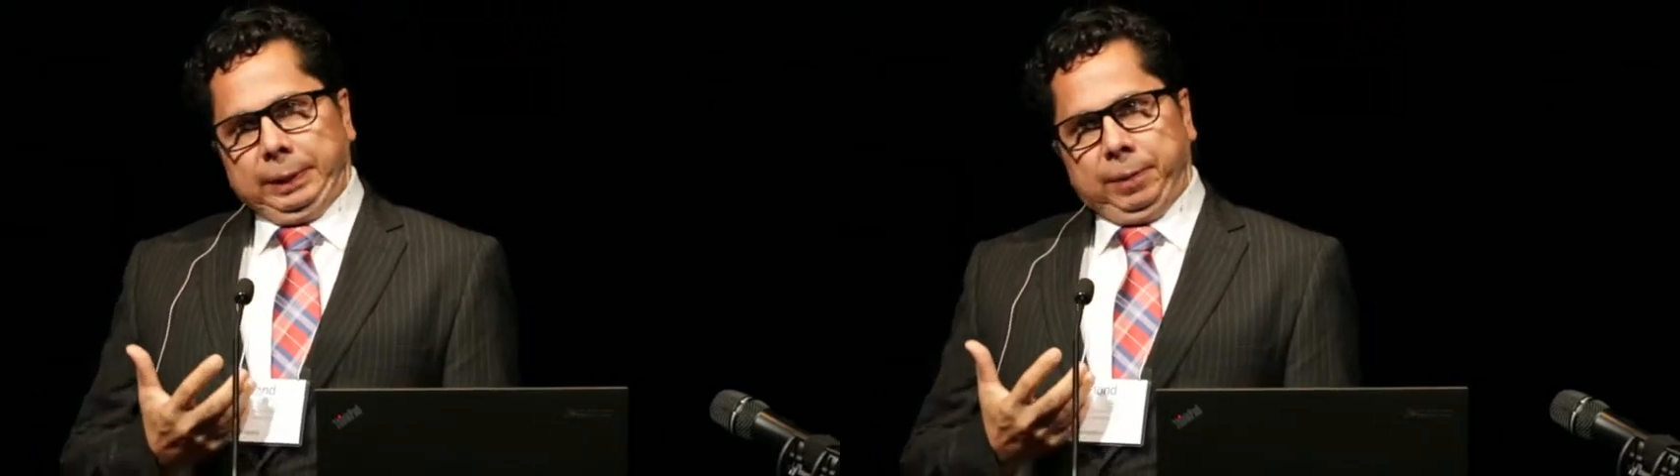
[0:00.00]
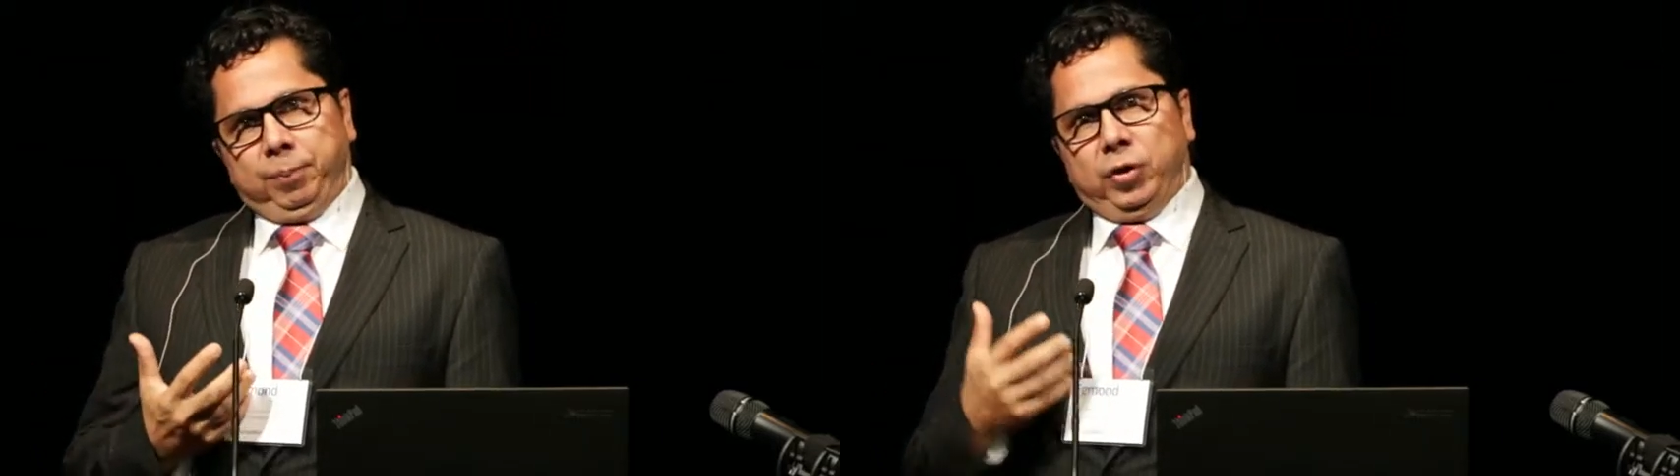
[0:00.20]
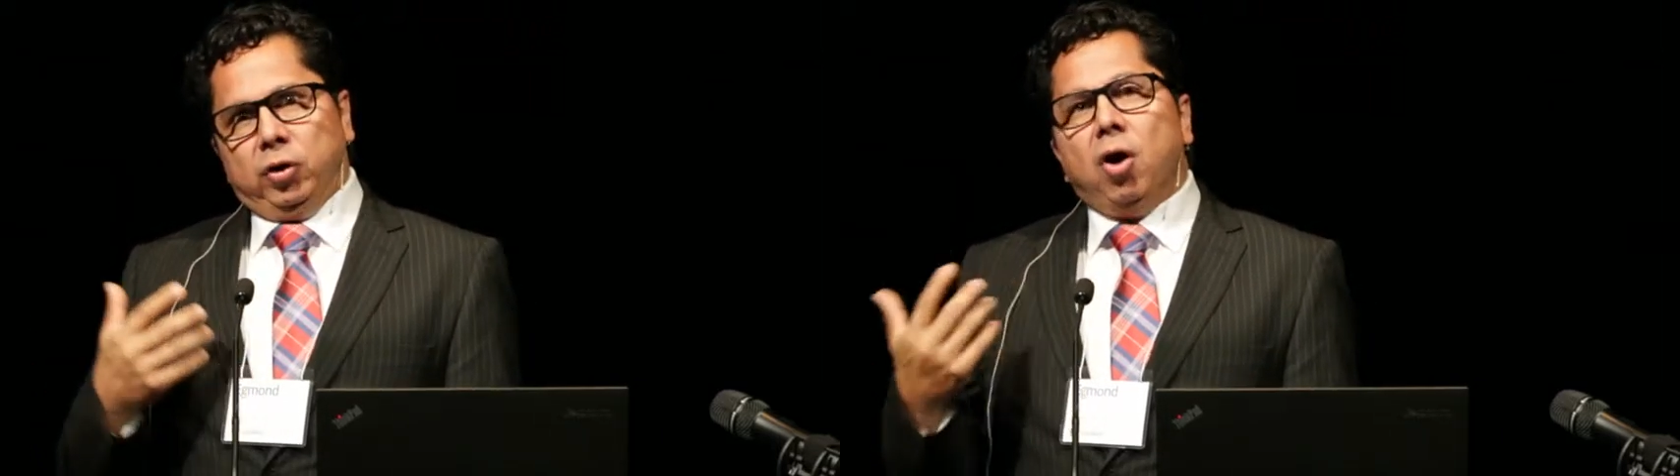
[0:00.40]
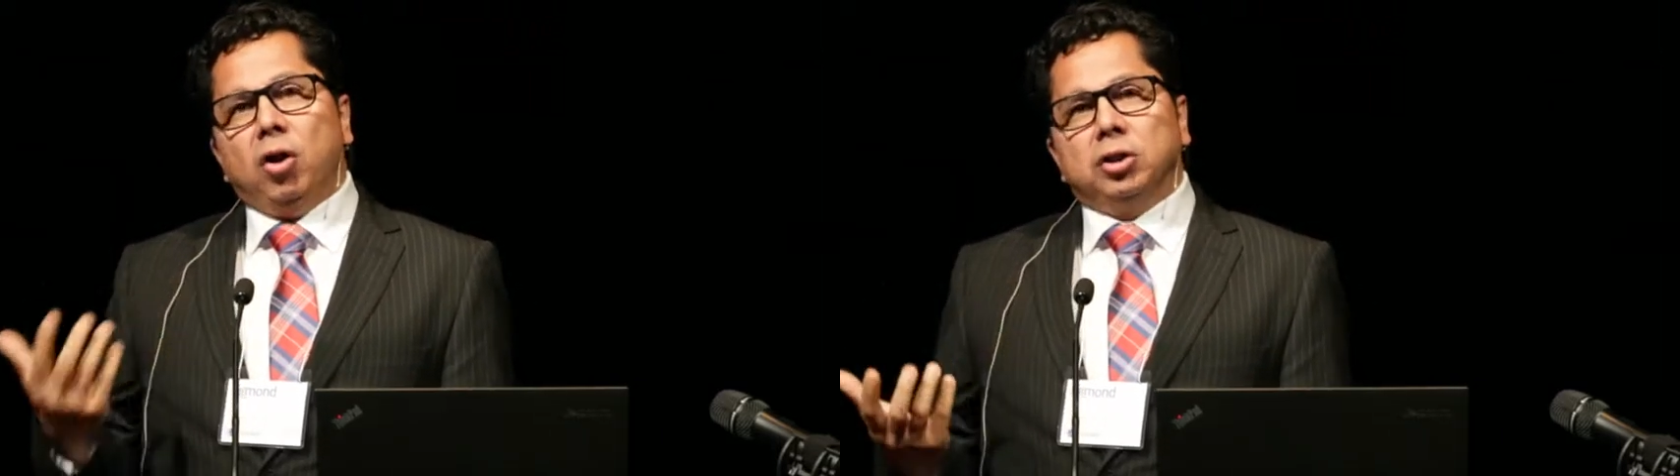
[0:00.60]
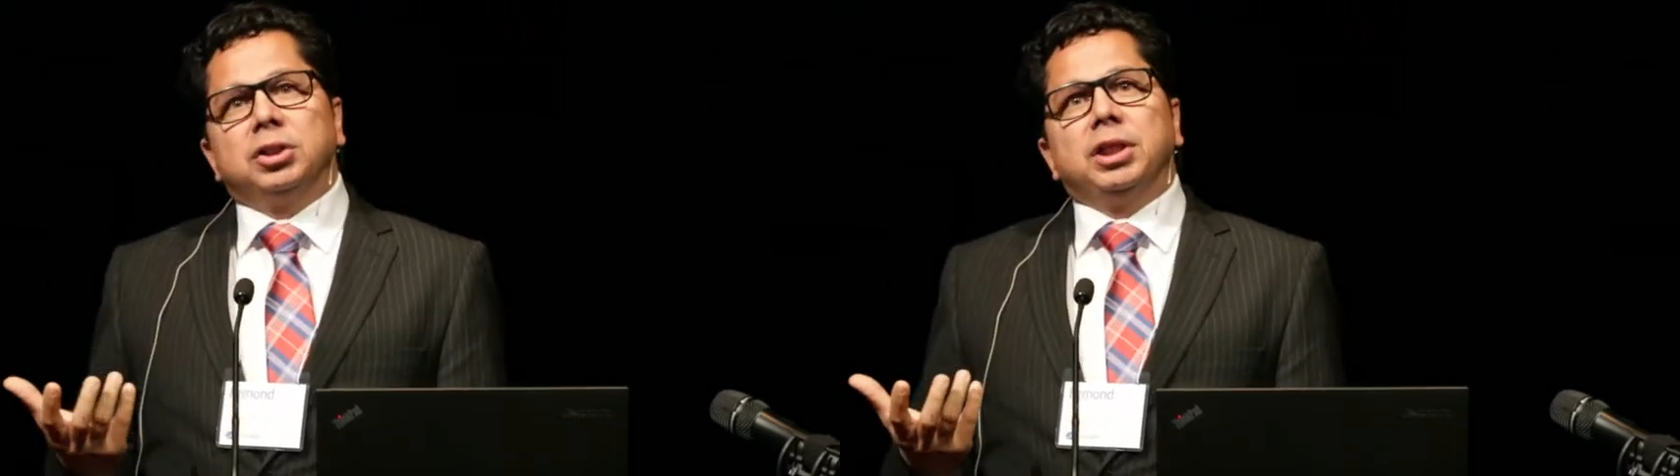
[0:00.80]
um, the
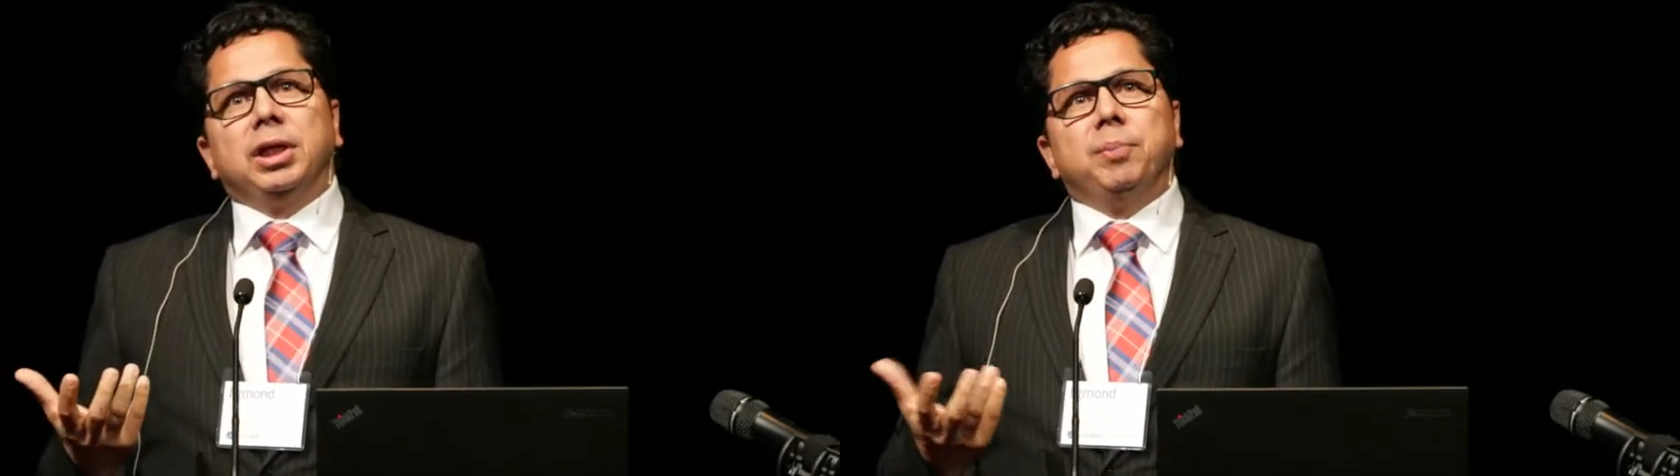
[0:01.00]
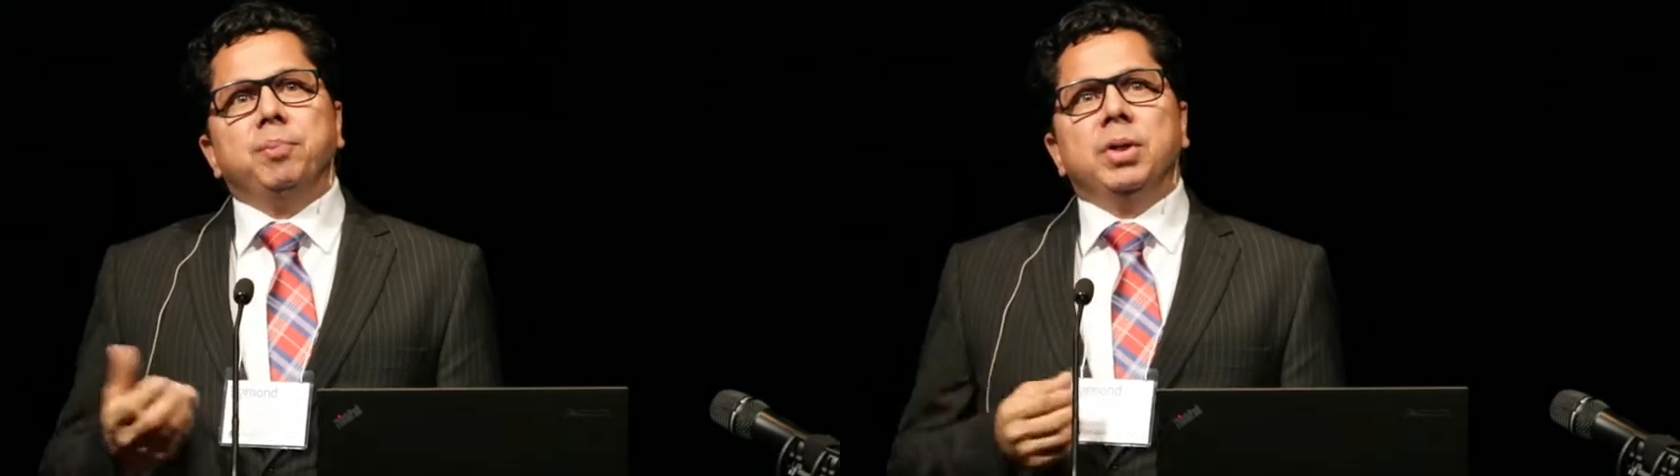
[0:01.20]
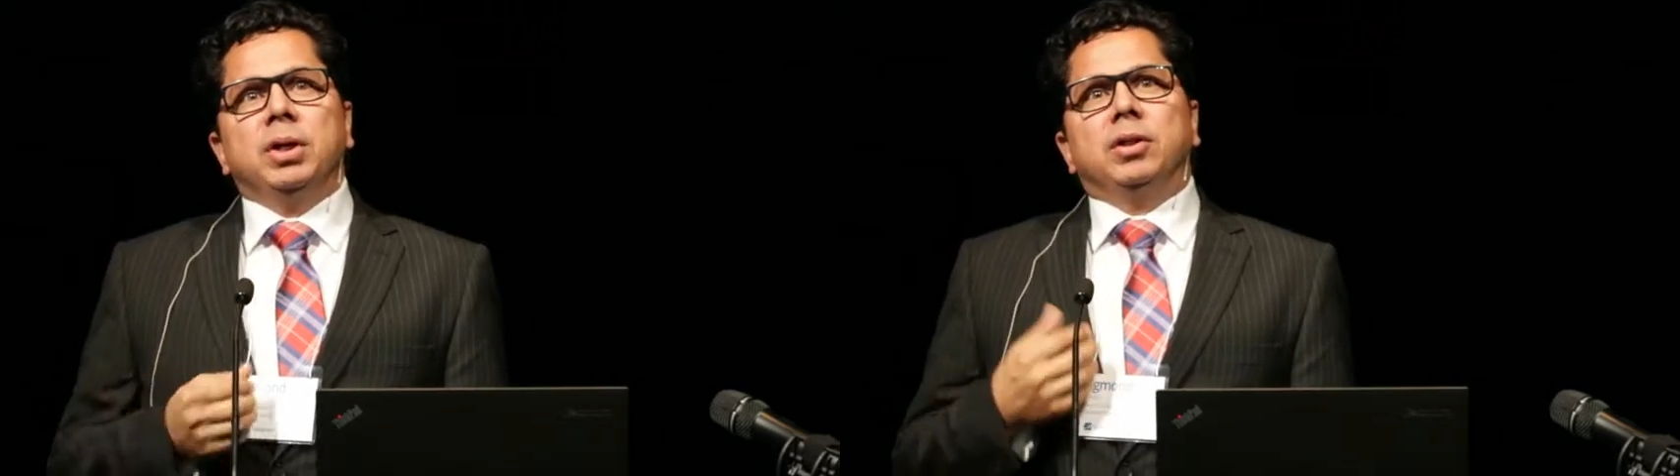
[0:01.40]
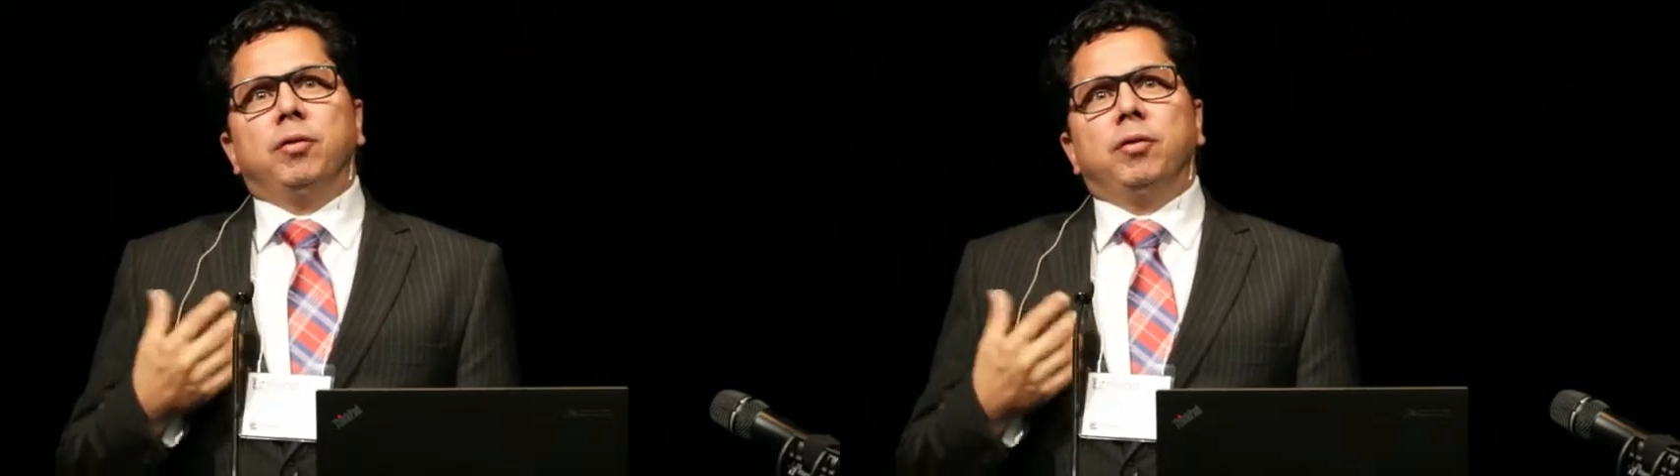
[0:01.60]
color scheme,